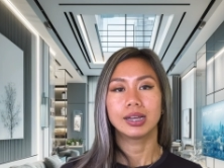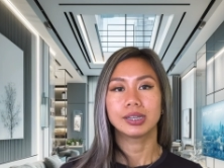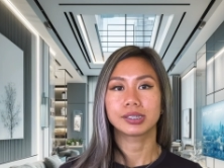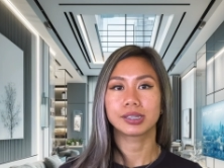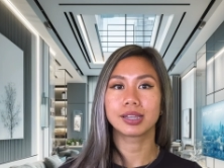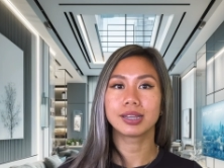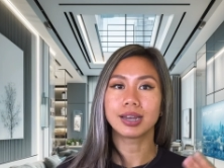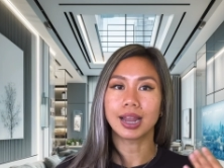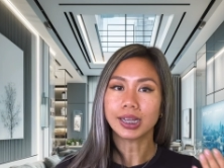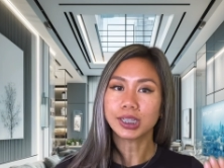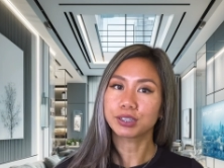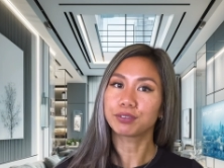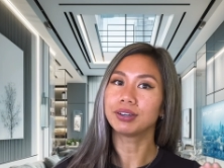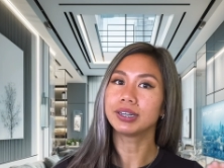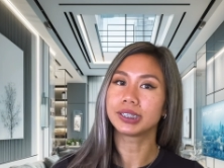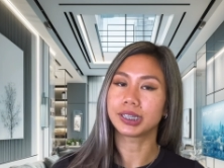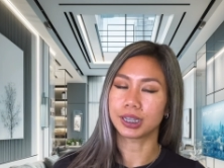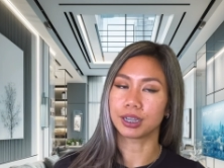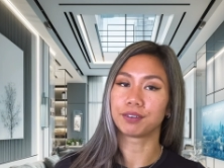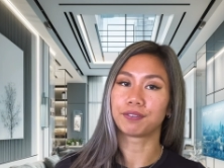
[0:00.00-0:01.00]
So the next
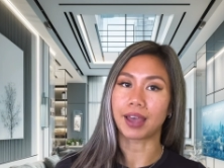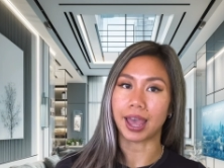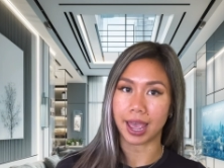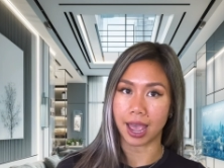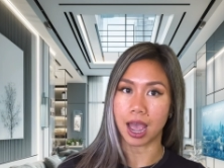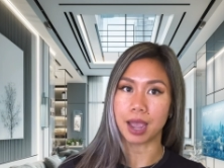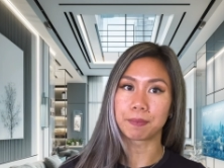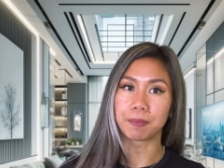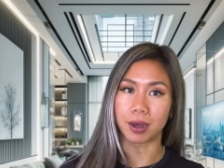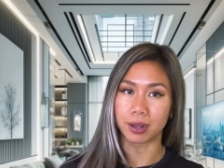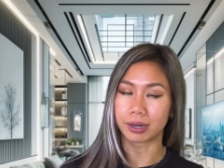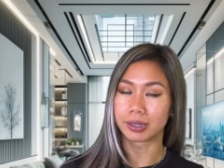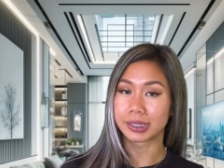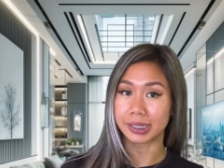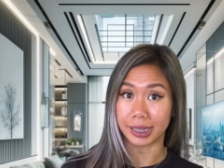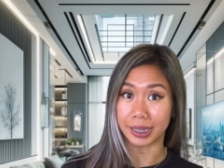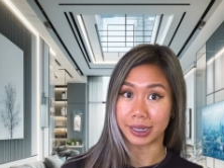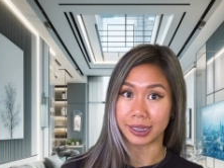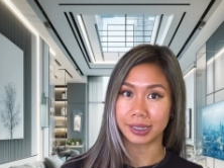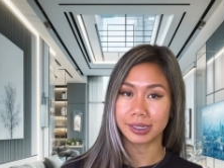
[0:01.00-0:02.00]
frontier of AI models
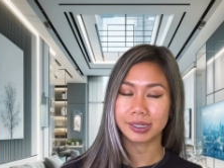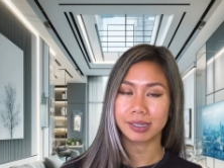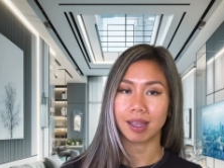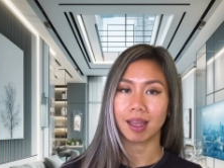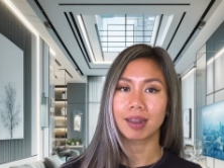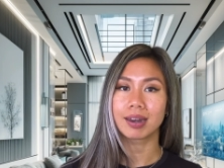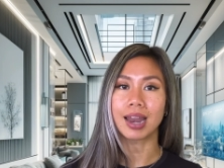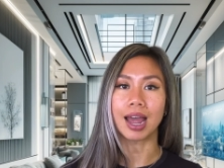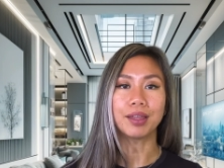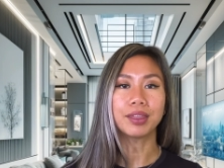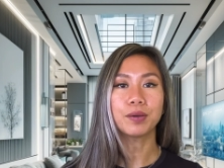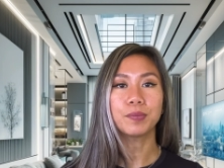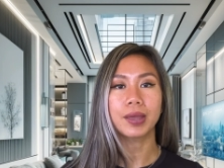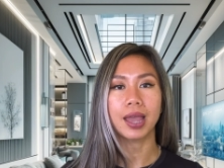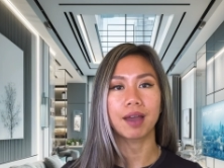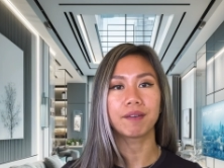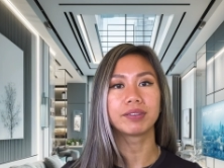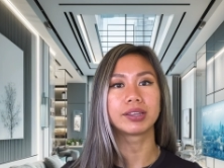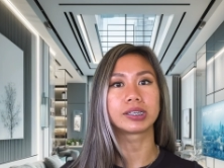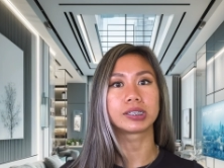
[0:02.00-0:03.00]
is now that we
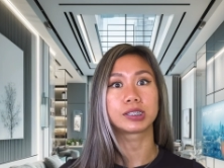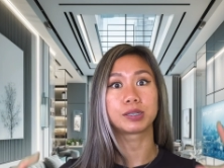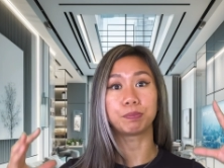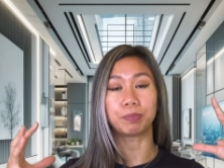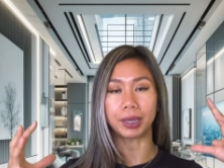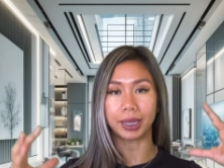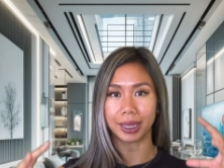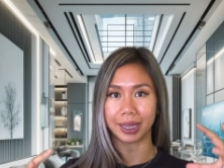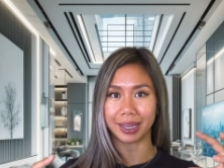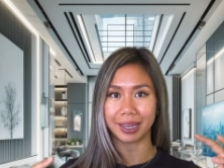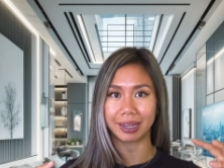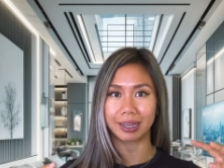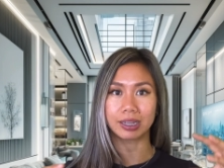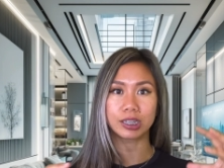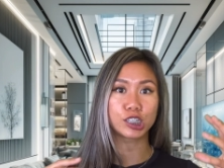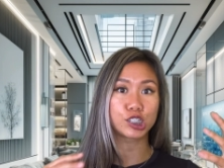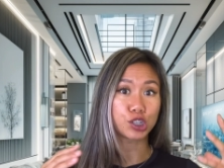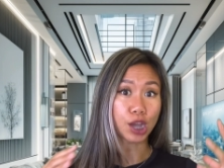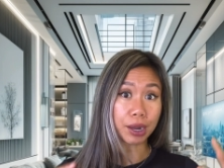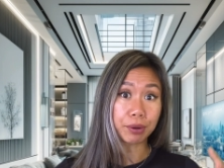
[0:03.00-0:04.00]
have this
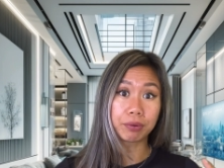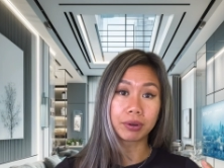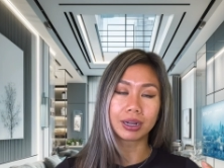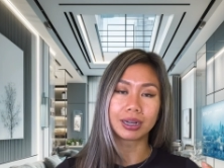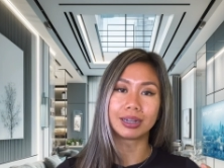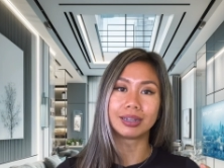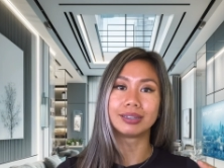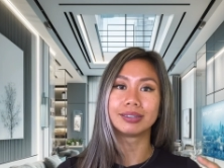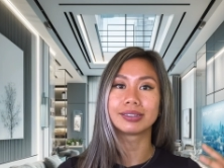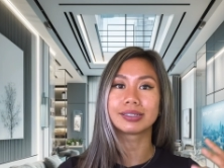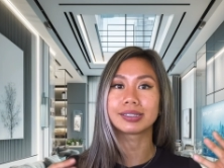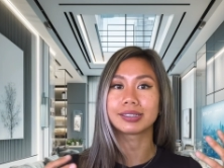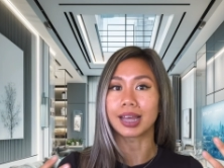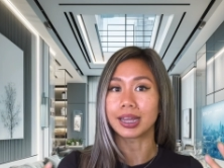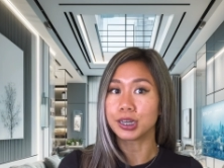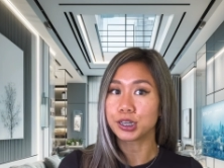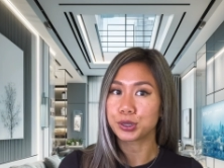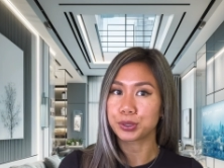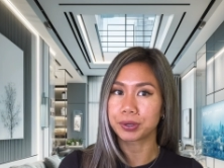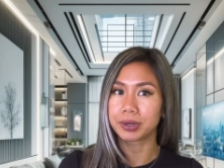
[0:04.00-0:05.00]
big general
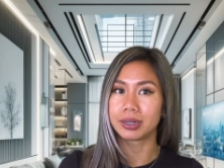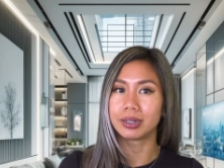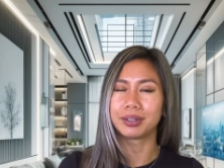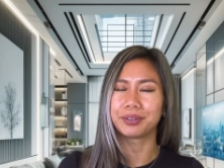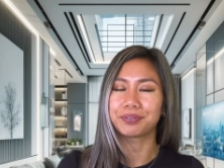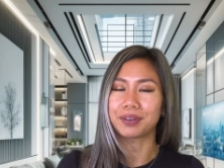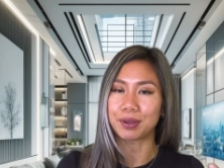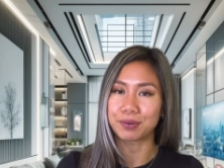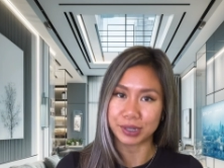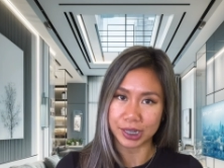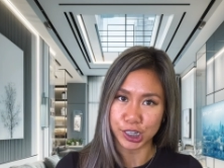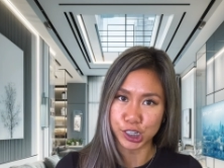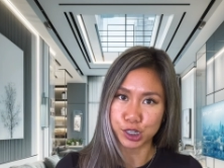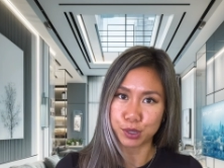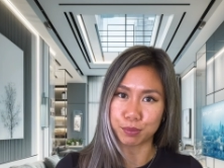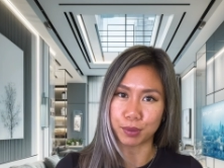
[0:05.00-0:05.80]
central foundation